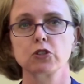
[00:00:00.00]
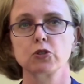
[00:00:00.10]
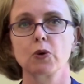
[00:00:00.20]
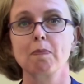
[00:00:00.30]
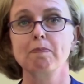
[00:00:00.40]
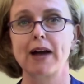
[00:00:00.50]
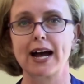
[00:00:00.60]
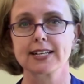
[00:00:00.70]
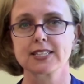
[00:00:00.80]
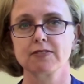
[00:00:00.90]
to a
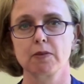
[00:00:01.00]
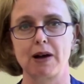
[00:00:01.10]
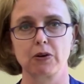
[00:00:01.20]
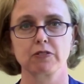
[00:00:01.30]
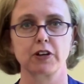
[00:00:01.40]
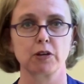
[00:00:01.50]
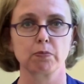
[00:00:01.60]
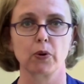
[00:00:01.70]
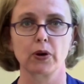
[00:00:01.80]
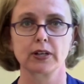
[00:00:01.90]
massive amount of
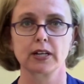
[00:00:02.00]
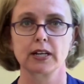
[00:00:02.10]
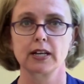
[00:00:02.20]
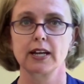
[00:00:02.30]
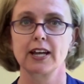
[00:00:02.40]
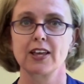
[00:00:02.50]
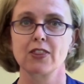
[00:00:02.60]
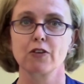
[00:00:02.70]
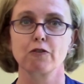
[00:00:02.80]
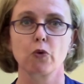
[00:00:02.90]
input in
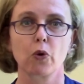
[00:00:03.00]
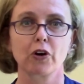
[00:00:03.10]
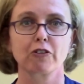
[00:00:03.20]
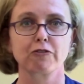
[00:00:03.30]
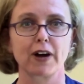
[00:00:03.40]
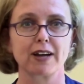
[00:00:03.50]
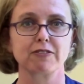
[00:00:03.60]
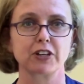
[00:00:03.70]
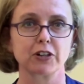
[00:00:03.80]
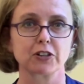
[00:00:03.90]
the 4 or 5
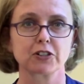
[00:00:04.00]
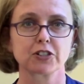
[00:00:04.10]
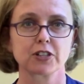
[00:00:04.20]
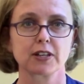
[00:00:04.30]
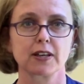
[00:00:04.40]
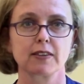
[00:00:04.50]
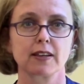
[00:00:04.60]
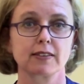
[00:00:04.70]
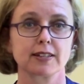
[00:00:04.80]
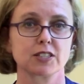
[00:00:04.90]
years
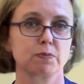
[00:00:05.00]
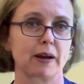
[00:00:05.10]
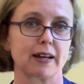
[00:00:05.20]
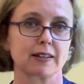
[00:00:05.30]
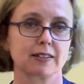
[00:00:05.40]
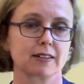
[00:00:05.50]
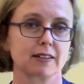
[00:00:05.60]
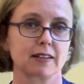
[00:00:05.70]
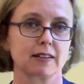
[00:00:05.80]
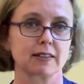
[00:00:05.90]
that they spend
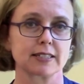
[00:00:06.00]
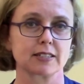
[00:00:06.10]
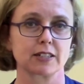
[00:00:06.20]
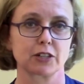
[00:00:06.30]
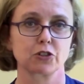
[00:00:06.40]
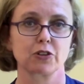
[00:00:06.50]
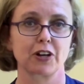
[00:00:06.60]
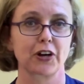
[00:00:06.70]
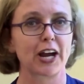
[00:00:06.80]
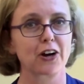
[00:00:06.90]
listening to
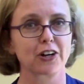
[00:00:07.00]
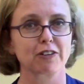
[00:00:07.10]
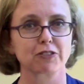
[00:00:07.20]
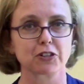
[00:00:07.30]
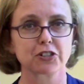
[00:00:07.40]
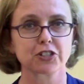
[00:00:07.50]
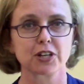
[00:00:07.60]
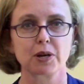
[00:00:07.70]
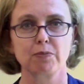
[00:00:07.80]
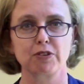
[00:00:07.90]
their caregivers
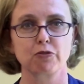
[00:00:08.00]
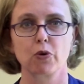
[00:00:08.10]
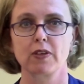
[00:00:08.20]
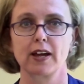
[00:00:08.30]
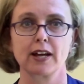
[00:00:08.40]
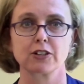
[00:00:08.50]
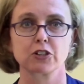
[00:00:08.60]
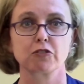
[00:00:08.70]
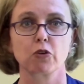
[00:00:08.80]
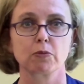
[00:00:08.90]
before they enter
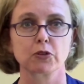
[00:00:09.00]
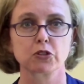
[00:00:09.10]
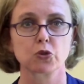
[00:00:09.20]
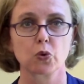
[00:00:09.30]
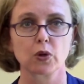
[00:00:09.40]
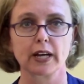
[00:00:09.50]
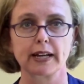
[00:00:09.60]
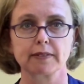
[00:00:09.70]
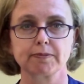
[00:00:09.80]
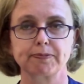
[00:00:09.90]
formal schooling.